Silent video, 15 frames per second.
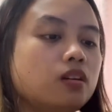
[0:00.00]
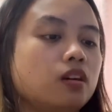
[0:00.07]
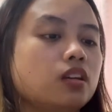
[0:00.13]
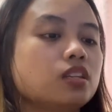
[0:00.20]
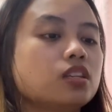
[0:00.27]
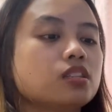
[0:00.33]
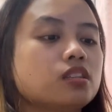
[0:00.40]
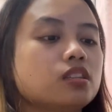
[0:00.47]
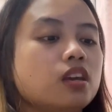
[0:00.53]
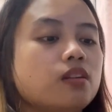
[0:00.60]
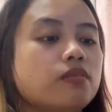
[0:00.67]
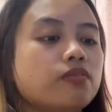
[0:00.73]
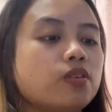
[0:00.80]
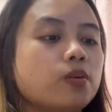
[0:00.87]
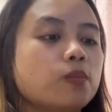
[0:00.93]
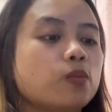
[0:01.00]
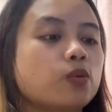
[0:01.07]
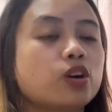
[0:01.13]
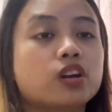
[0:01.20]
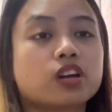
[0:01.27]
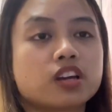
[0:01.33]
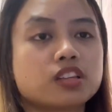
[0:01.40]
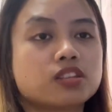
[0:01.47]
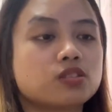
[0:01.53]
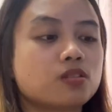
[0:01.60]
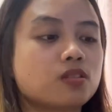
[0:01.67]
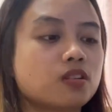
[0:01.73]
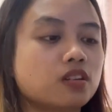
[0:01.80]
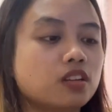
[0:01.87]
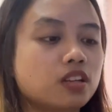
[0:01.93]
I just came from work
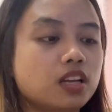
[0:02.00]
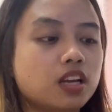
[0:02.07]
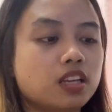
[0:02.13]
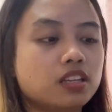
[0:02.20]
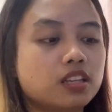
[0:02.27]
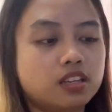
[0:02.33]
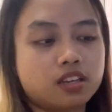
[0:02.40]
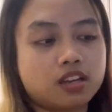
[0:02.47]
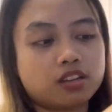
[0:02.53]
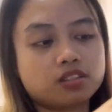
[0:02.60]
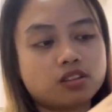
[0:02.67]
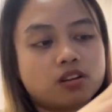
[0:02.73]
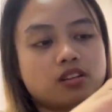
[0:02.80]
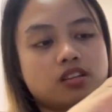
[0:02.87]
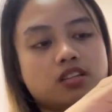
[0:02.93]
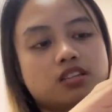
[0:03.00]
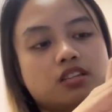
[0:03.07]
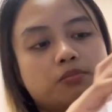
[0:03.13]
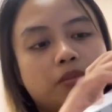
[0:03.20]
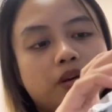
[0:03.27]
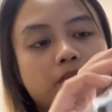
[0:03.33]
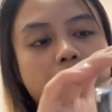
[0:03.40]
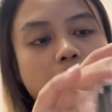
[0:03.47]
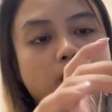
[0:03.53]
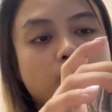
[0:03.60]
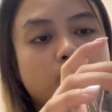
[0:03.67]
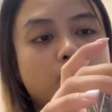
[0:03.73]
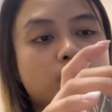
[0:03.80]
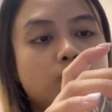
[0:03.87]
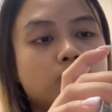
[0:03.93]
and then I saw this in my
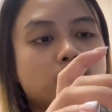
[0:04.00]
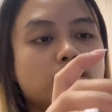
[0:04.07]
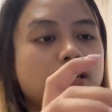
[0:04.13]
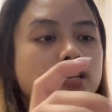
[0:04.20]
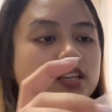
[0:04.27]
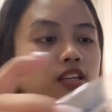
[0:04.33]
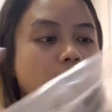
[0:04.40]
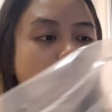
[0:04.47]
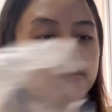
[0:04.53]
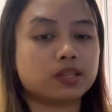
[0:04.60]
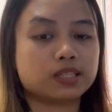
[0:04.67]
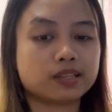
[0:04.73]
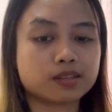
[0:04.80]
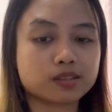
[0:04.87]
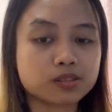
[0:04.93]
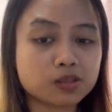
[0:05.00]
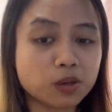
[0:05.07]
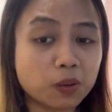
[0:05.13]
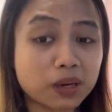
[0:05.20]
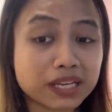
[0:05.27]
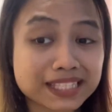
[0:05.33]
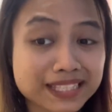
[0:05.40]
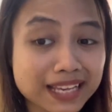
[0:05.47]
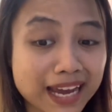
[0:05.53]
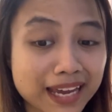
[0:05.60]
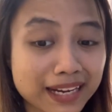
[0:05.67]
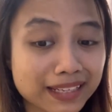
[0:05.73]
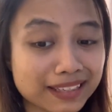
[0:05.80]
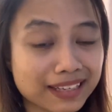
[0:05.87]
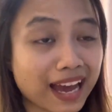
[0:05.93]
mail, and then I was like so
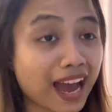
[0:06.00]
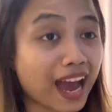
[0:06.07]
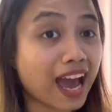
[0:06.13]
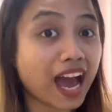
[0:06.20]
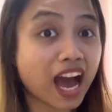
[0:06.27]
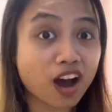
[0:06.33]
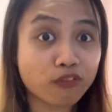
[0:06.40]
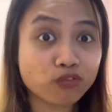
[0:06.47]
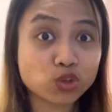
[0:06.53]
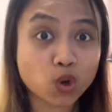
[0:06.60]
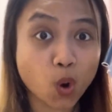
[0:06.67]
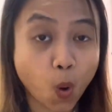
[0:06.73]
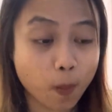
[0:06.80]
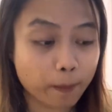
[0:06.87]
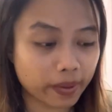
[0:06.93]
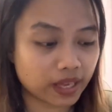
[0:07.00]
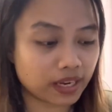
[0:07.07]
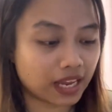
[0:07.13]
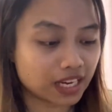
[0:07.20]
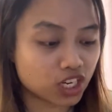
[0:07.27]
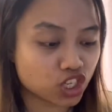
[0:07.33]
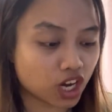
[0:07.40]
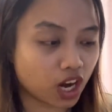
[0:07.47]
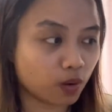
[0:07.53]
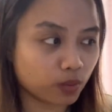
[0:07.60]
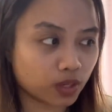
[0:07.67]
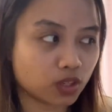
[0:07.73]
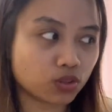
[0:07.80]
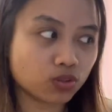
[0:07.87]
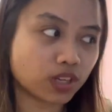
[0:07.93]
excited that I have to open and share
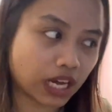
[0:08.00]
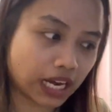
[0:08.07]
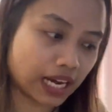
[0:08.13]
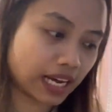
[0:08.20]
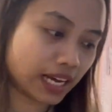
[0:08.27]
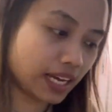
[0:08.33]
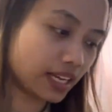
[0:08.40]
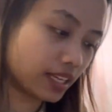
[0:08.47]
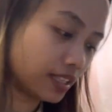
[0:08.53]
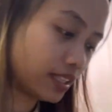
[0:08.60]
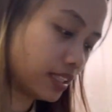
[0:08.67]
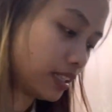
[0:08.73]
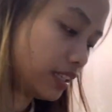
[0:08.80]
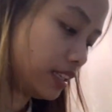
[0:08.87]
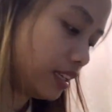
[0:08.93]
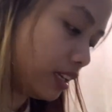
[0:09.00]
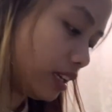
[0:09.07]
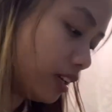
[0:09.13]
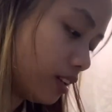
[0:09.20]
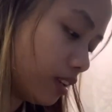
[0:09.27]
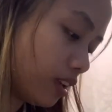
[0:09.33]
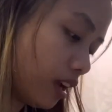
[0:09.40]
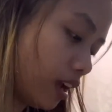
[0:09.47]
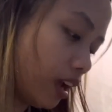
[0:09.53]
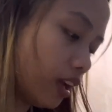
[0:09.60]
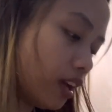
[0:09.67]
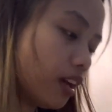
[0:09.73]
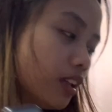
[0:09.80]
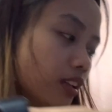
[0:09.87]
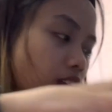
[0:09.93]
with you guys. Okay,
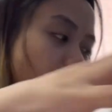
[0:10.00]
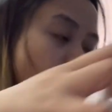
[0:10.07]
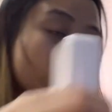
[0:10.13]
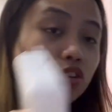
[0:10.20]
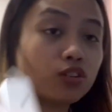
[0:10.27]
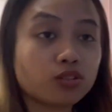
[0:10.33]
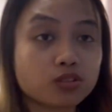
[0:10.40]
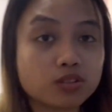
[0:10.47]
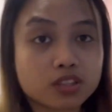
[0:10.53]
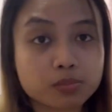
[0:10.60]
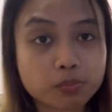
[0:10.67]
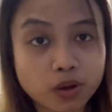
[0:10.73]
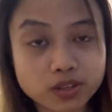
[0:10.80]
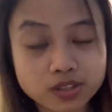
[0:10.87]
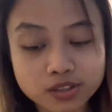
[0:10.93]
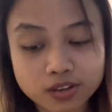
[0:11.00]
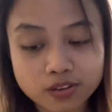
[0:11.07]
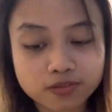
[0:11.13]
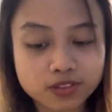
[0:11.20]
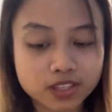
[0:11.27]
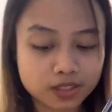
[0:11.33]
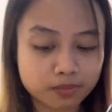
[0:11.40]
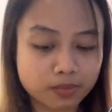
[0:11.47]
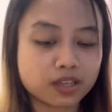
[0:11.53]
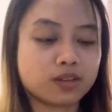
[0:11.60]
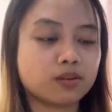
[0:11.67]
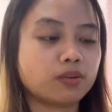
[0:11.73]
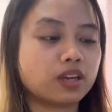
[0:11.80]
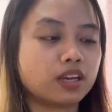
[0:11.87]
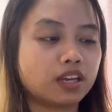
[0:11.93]
thank you to the sponsor of this, by the
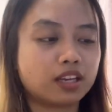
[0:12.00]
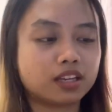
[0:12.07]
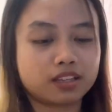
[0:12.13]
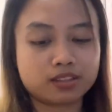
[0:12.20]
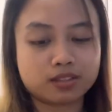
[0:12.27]
way.